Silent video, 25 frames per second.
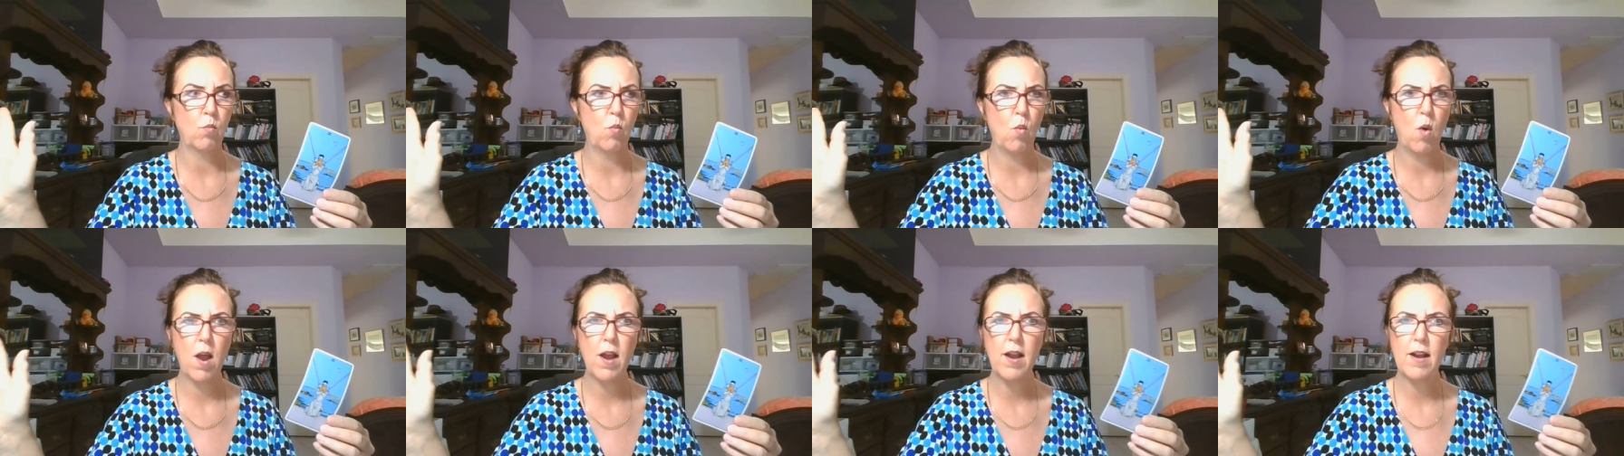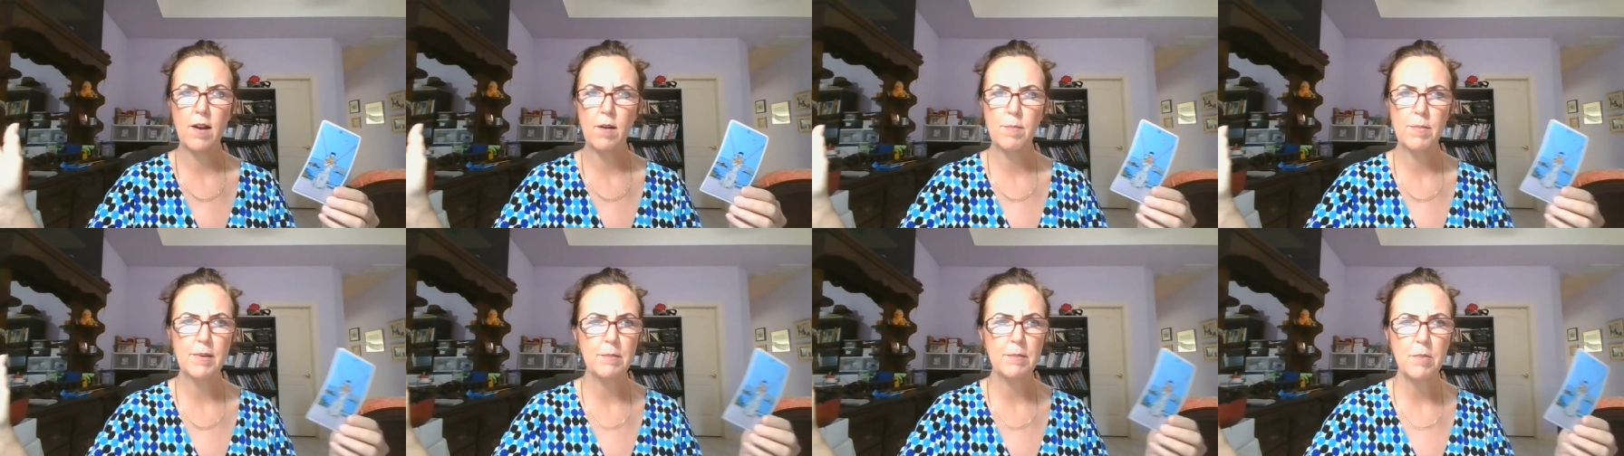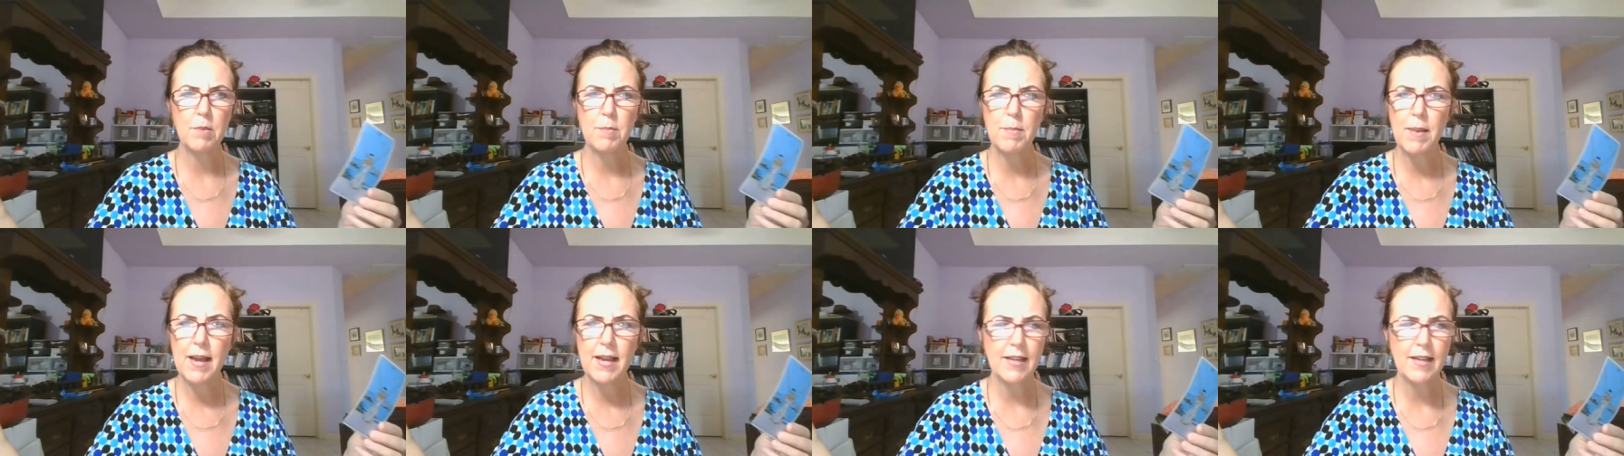Why are
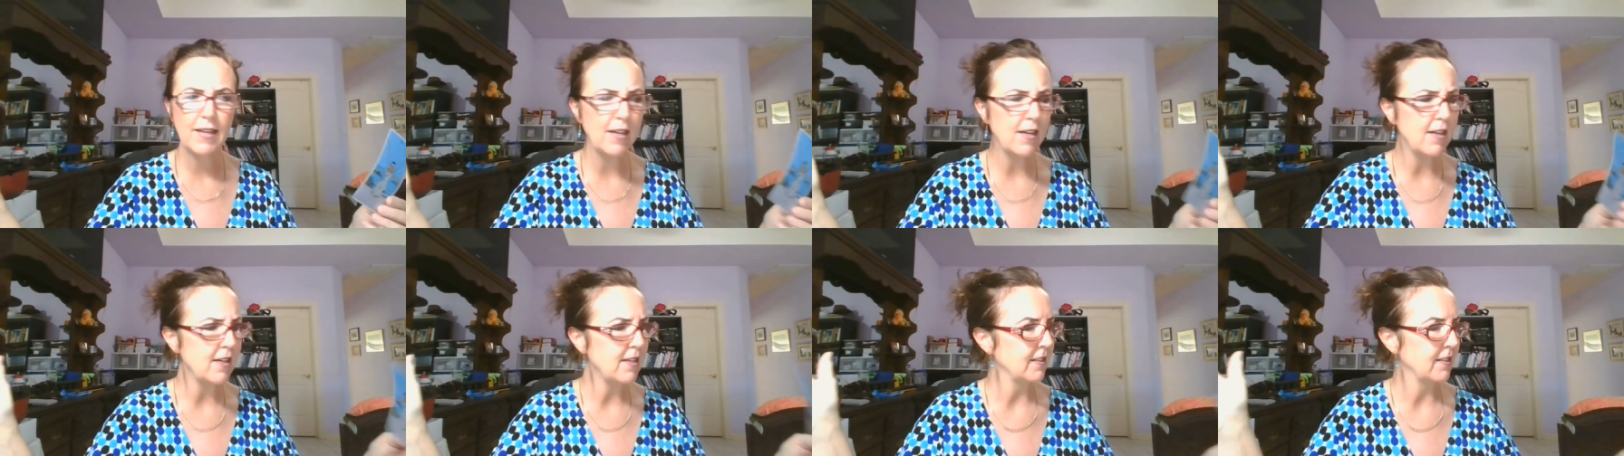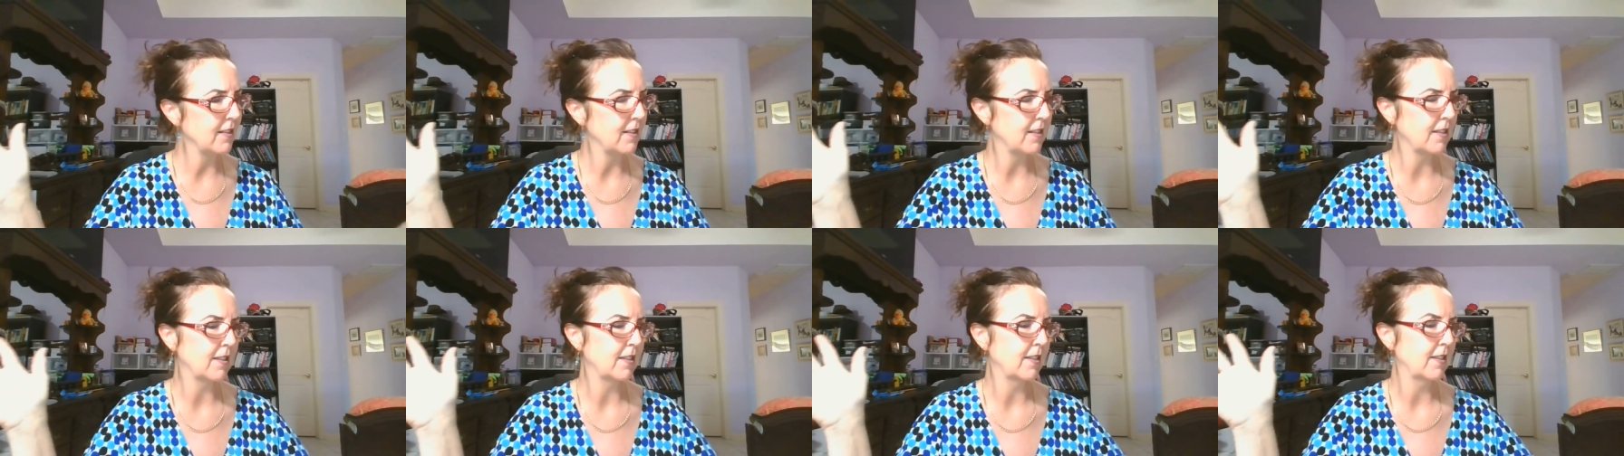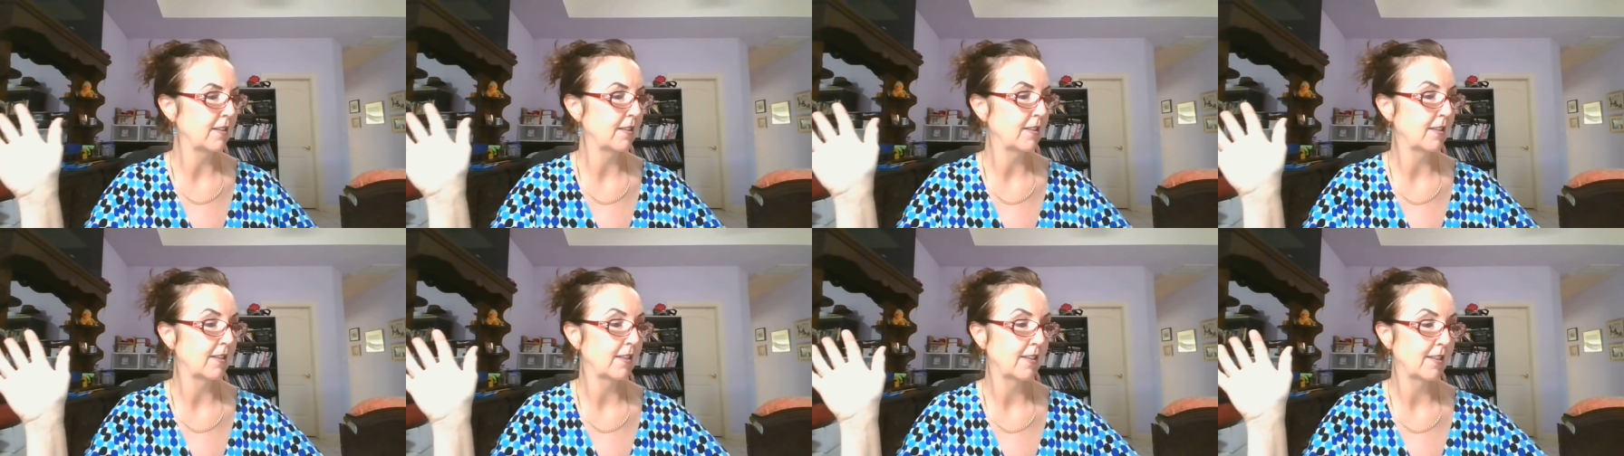people buying guns?
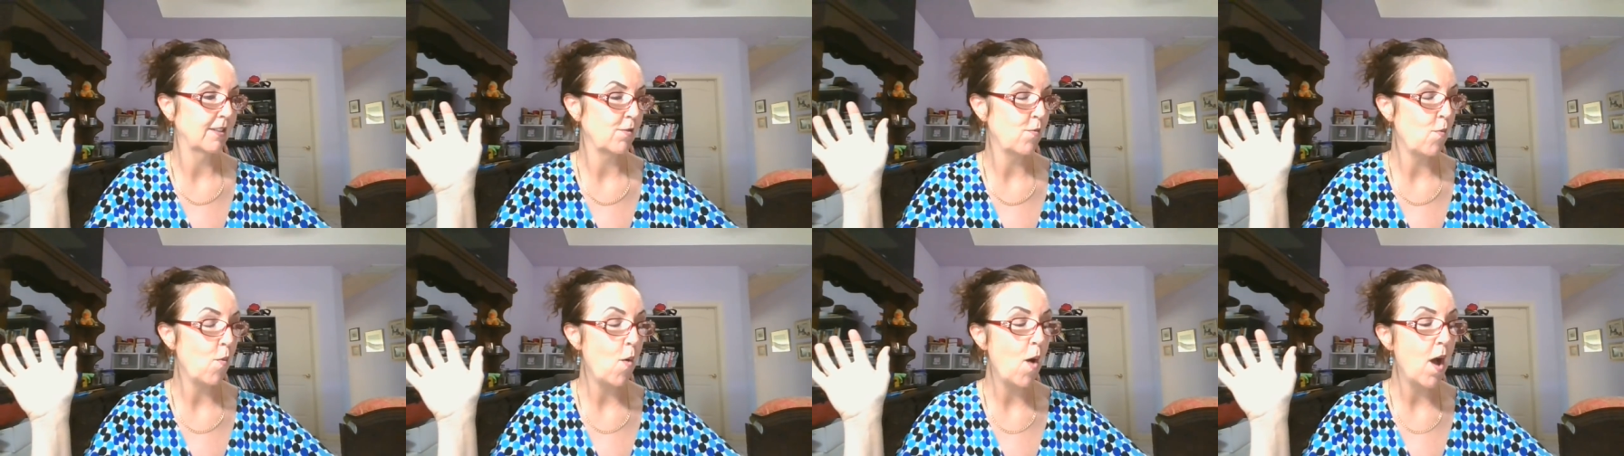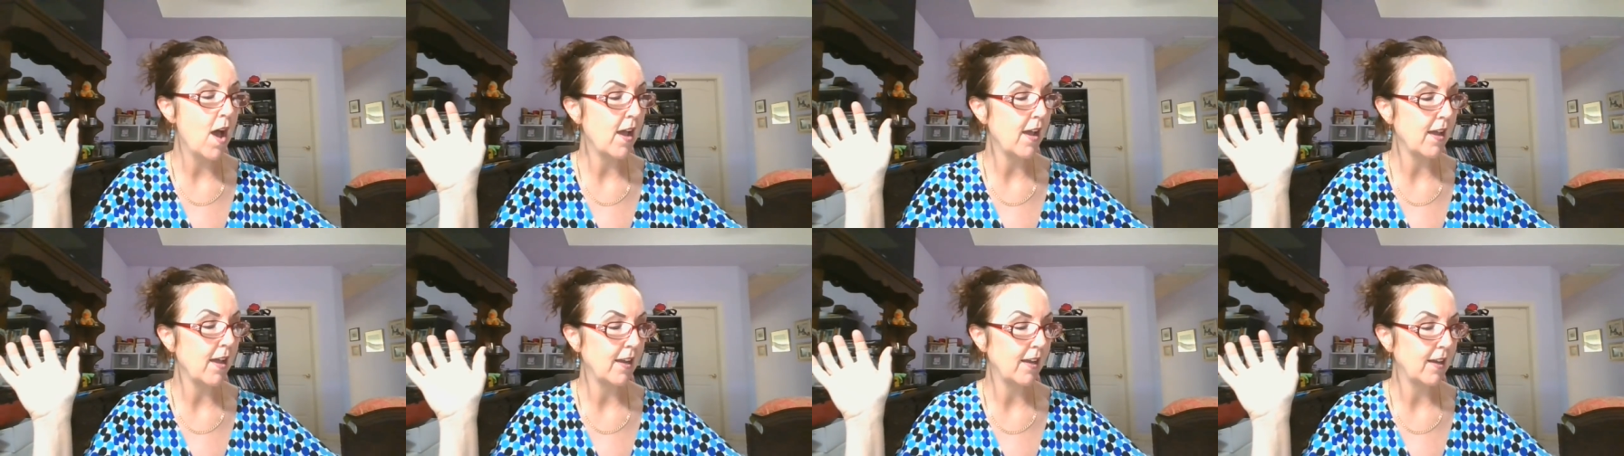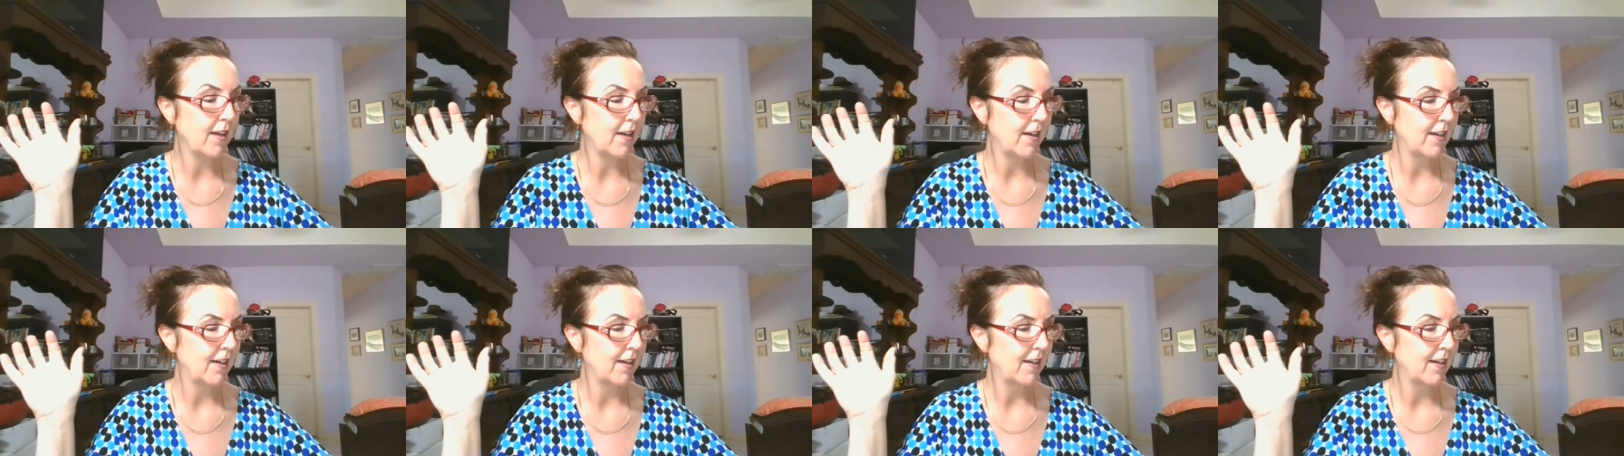Why?